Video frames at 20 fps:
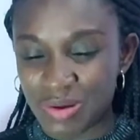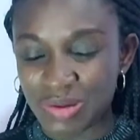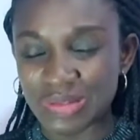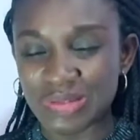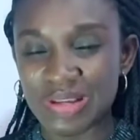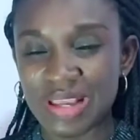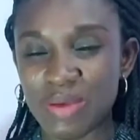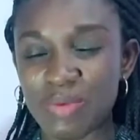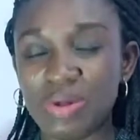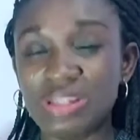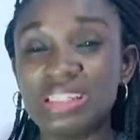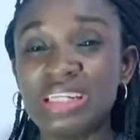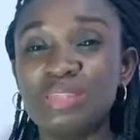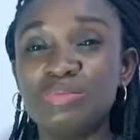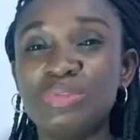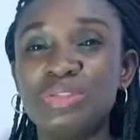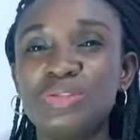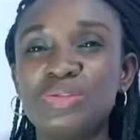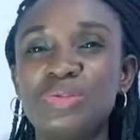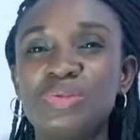was where he wanted
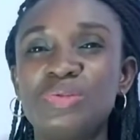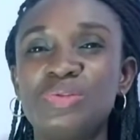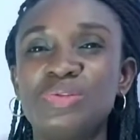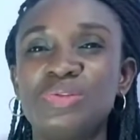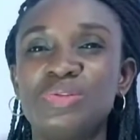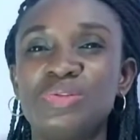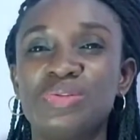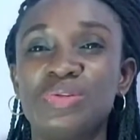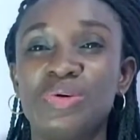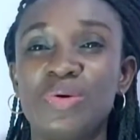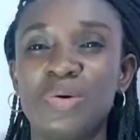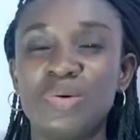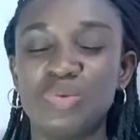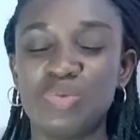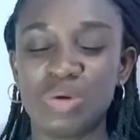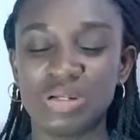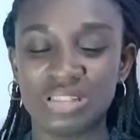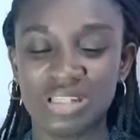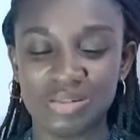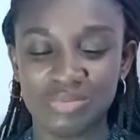me to go to. God
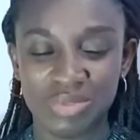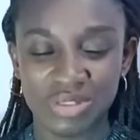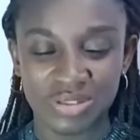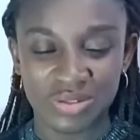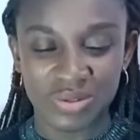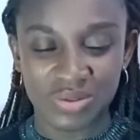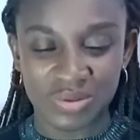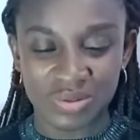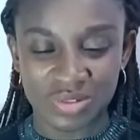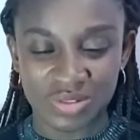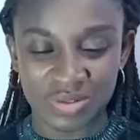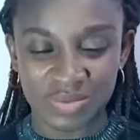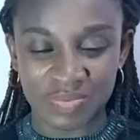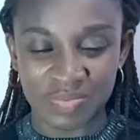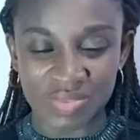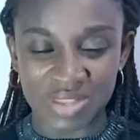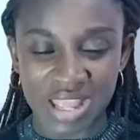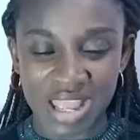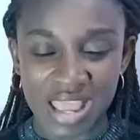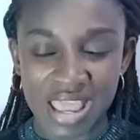wanted me to go to.
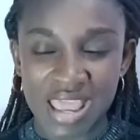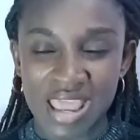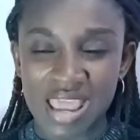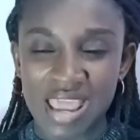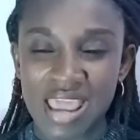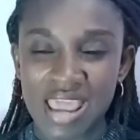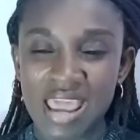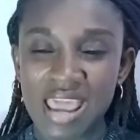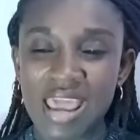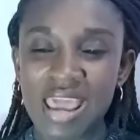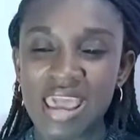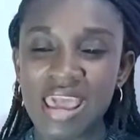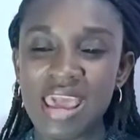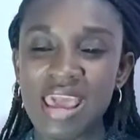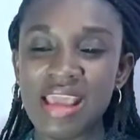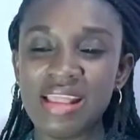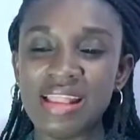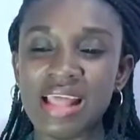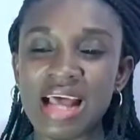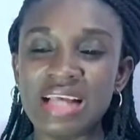
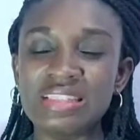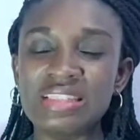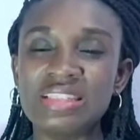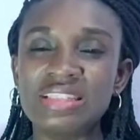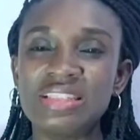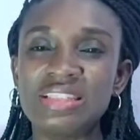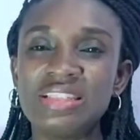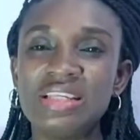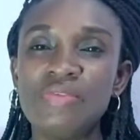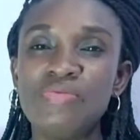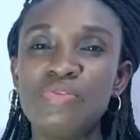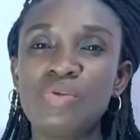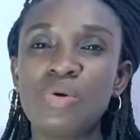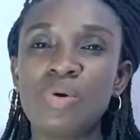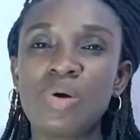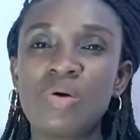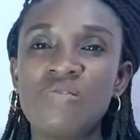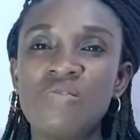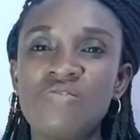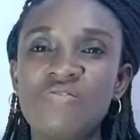And as if to
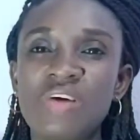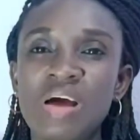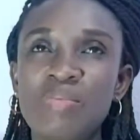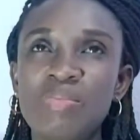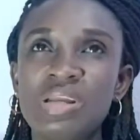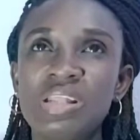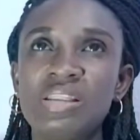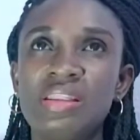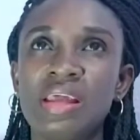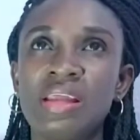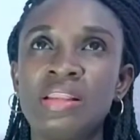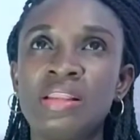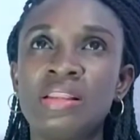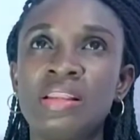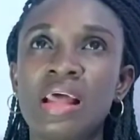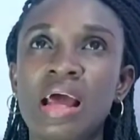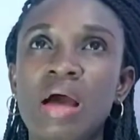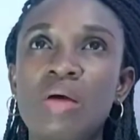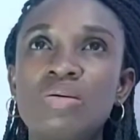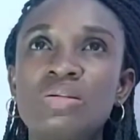confirm it then,
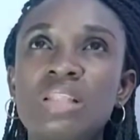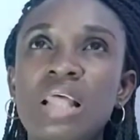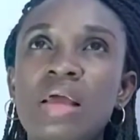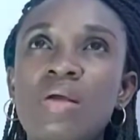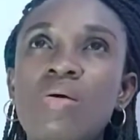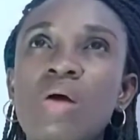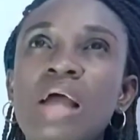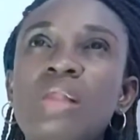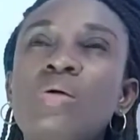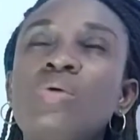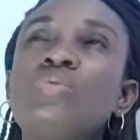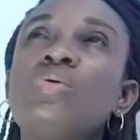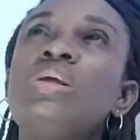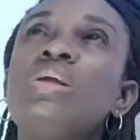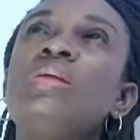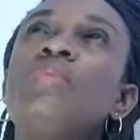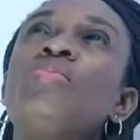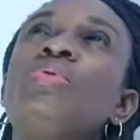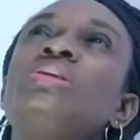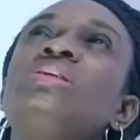I was like, I don't know
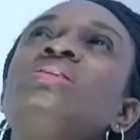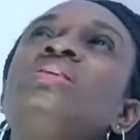anybody